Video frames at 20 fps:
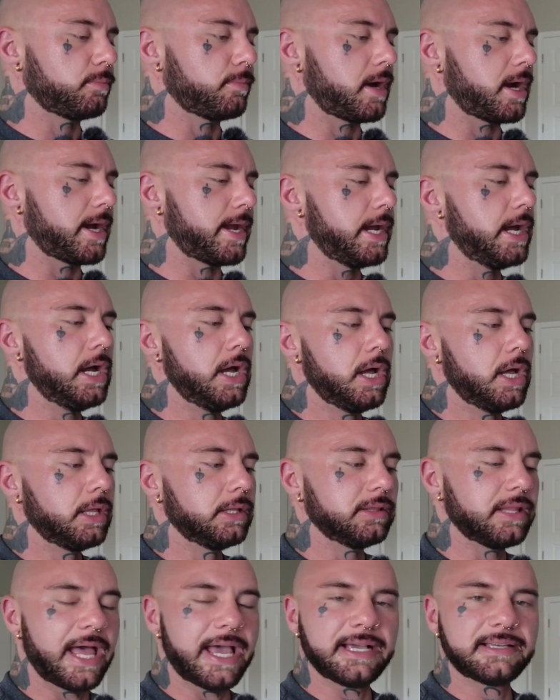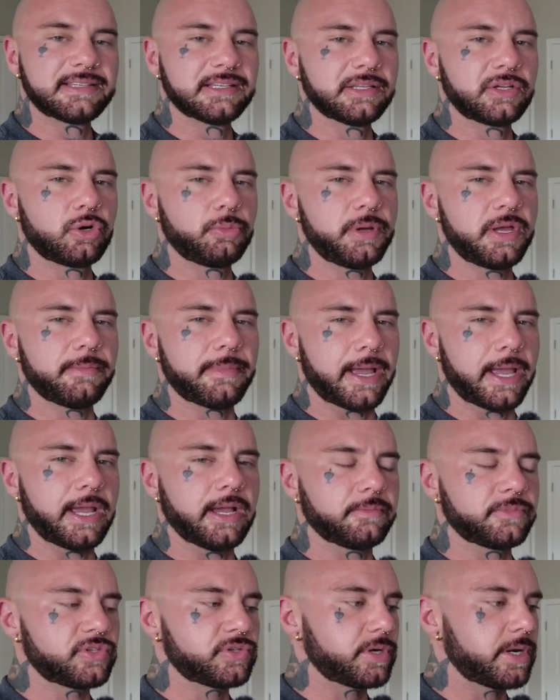my legs a little bit, my
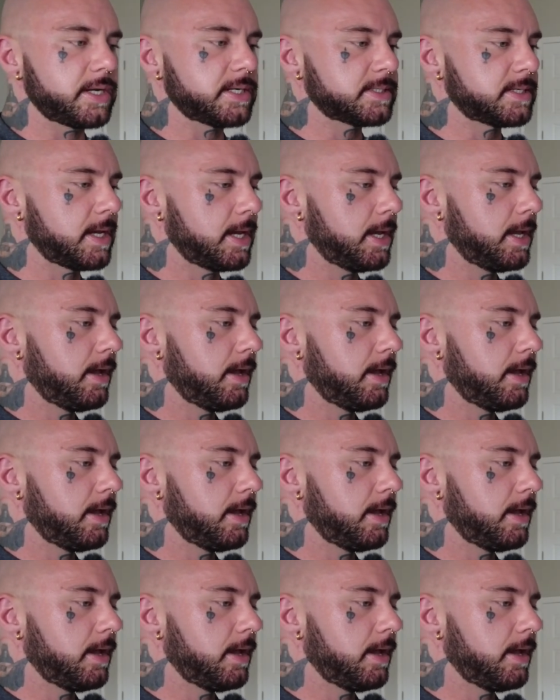hamstrings.